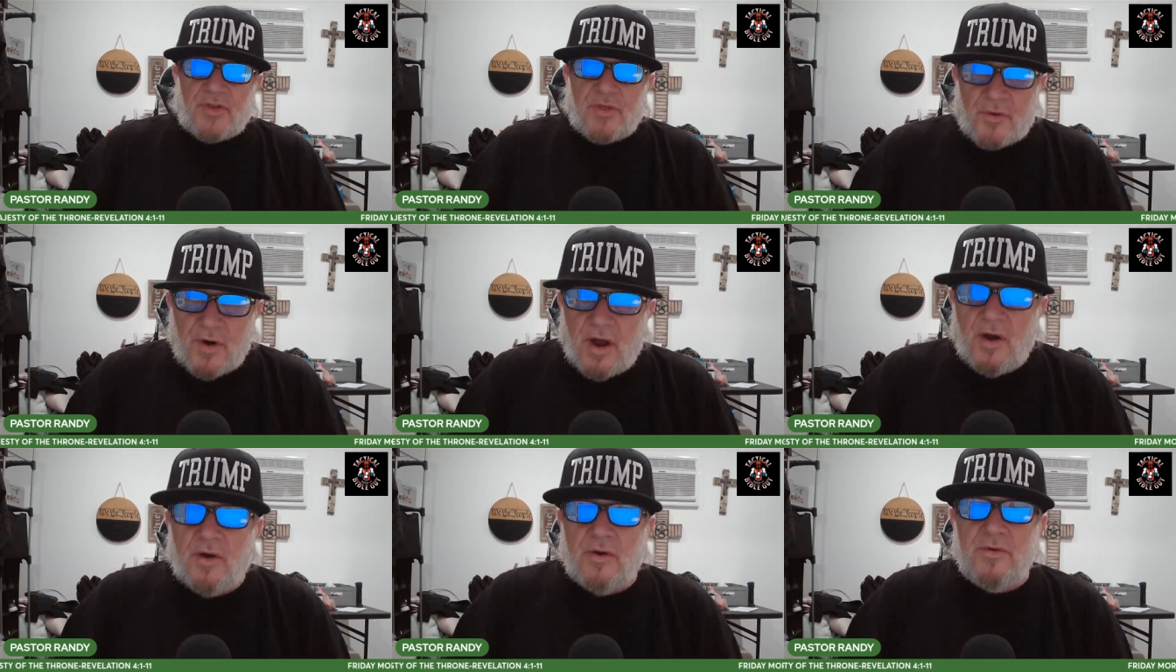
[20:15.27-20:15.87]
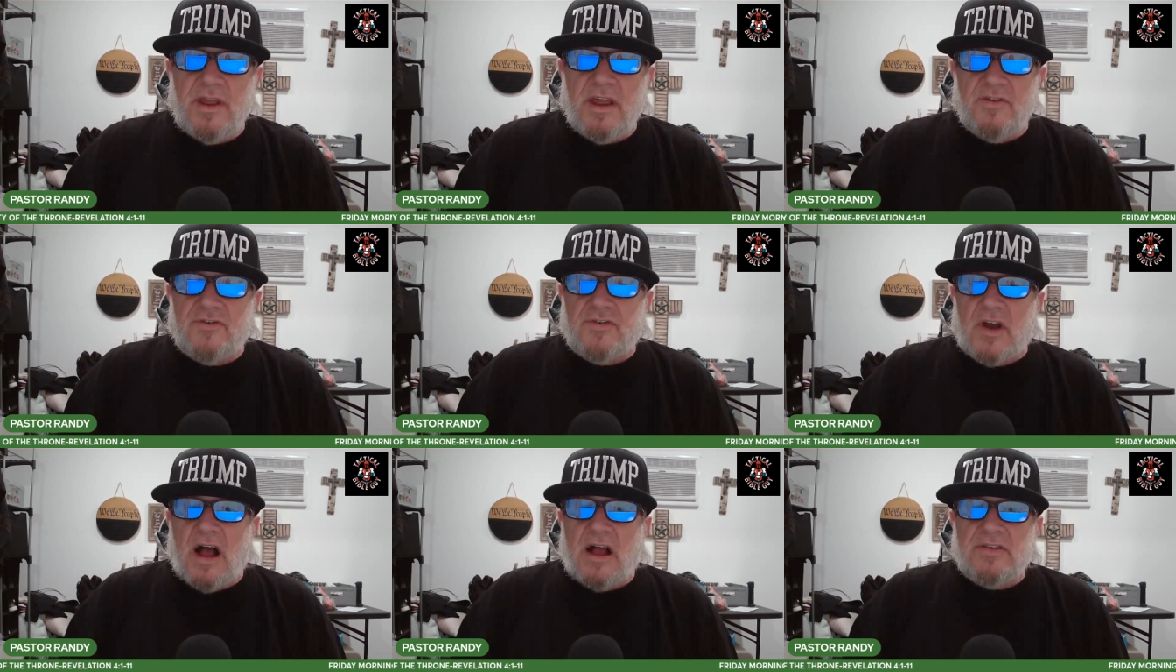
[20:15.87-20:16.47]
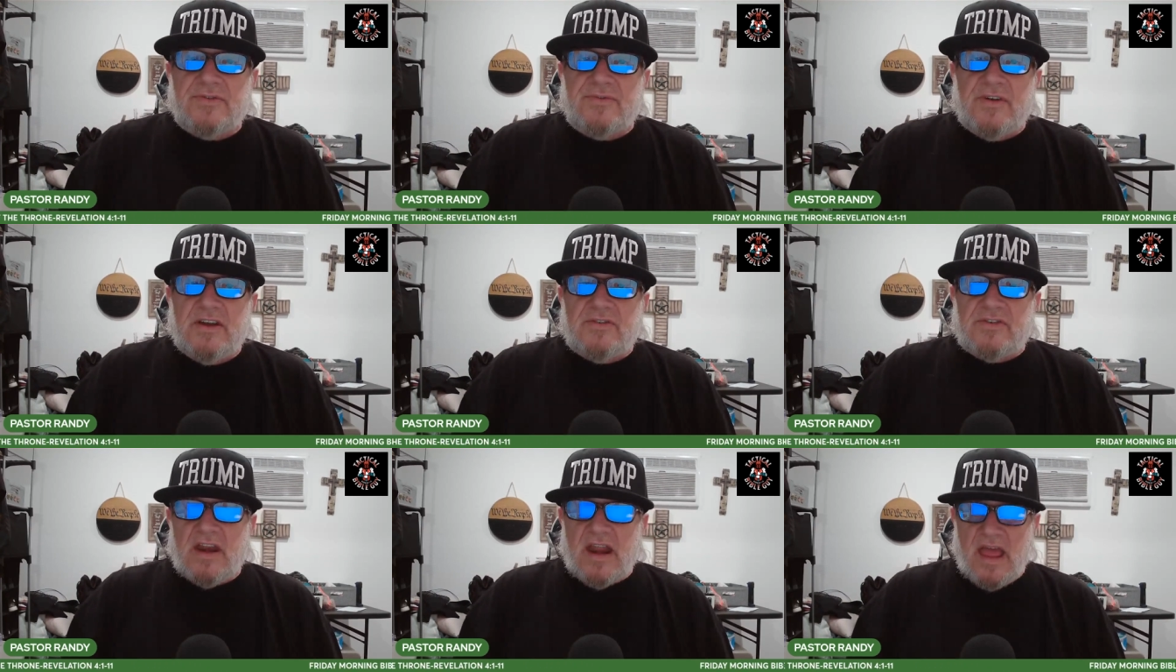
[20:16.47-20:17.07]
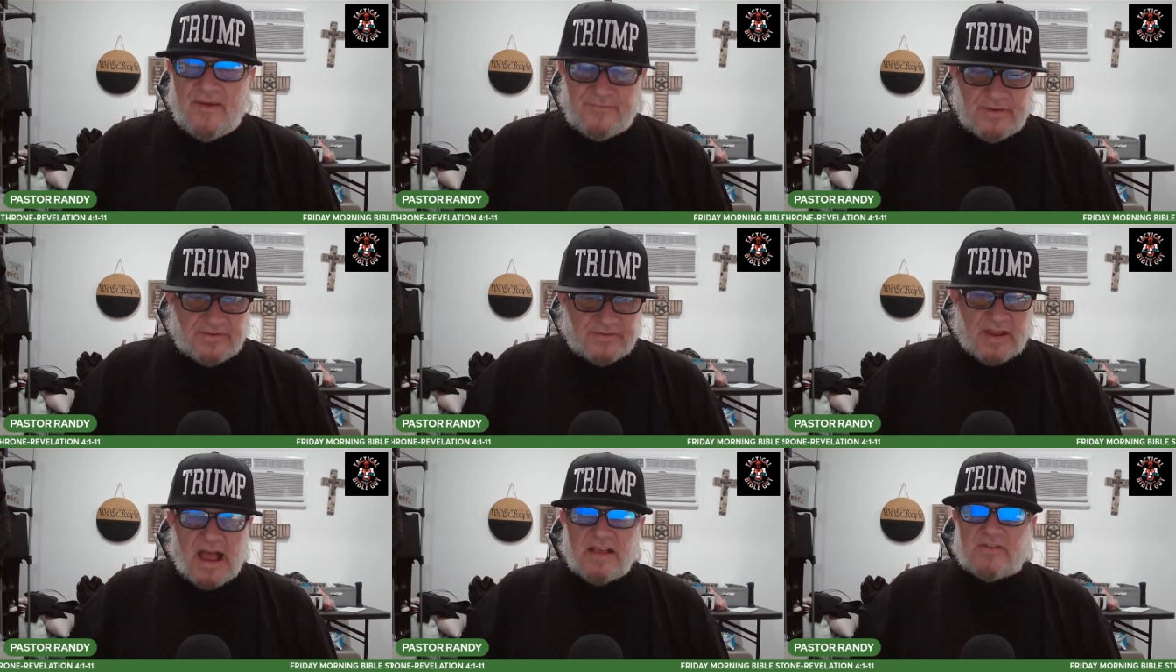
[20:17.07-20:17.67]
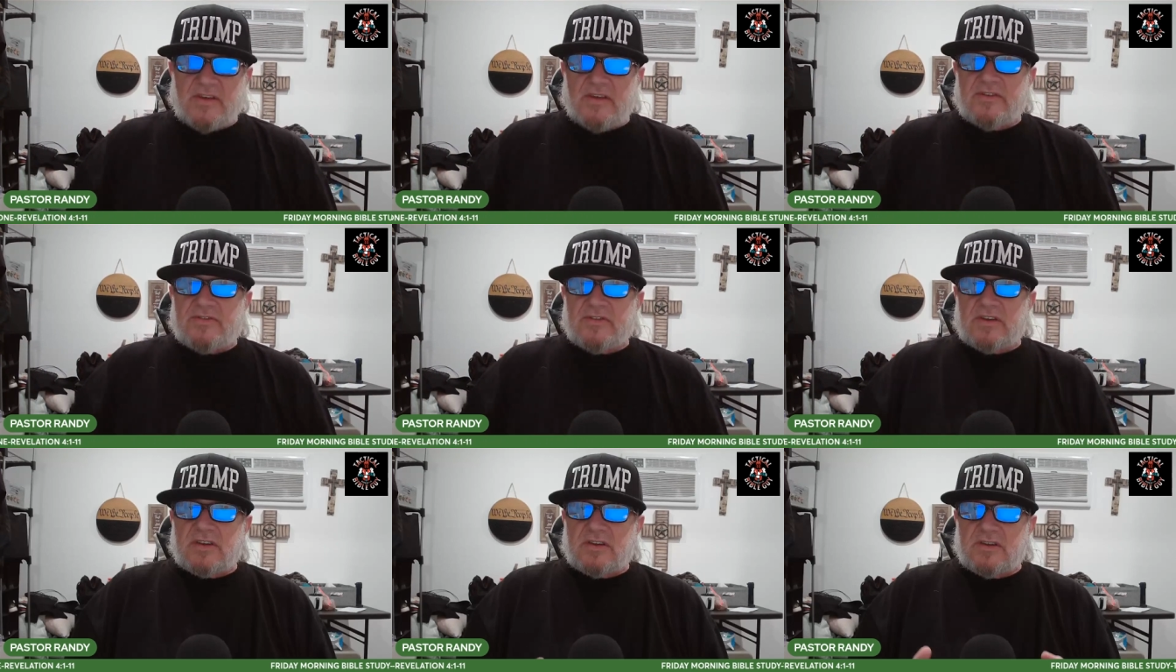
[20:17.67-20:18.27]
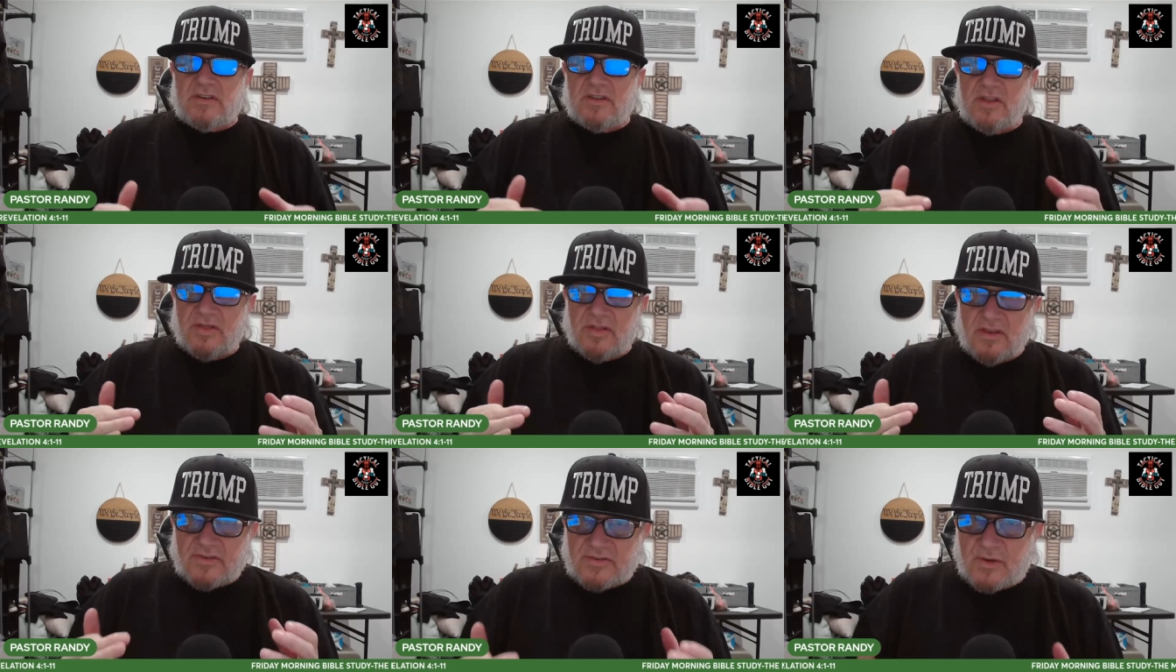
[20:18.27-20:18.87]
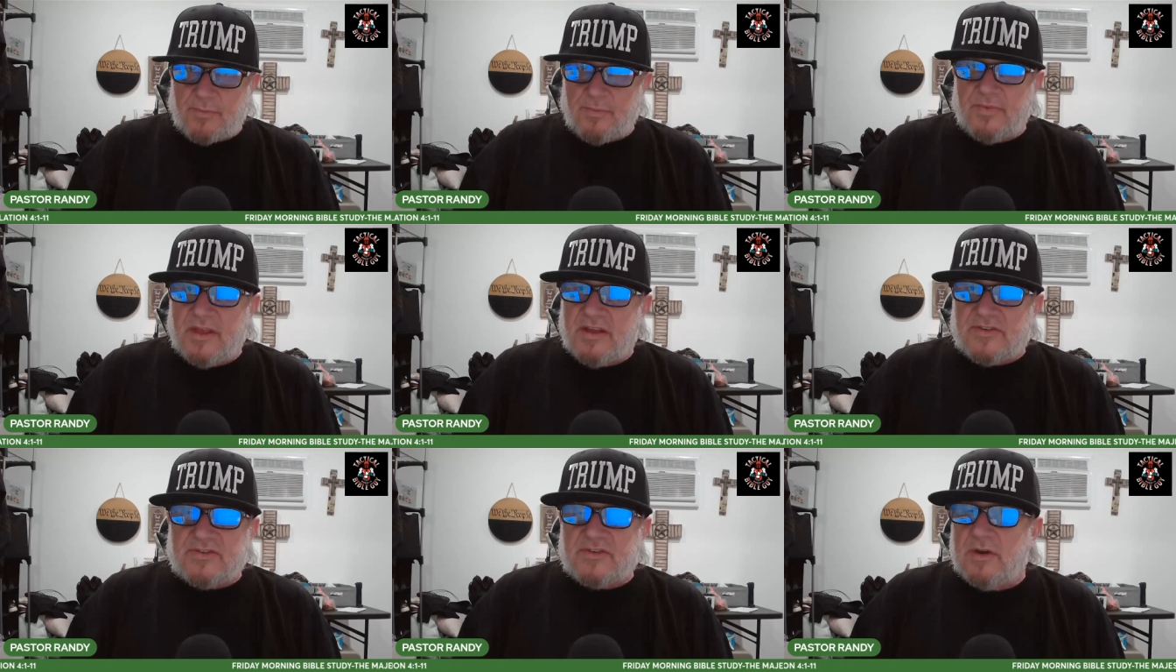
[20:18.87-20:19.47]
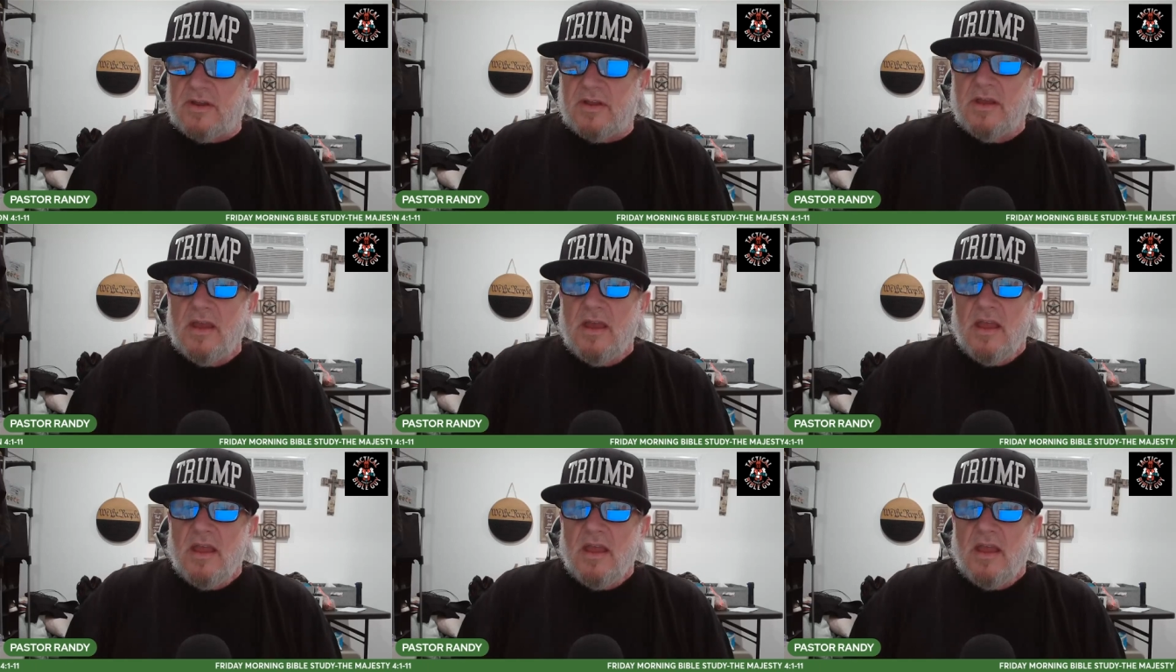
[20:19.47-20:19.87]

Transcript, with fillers: throne in John's vision emphasizes the, the,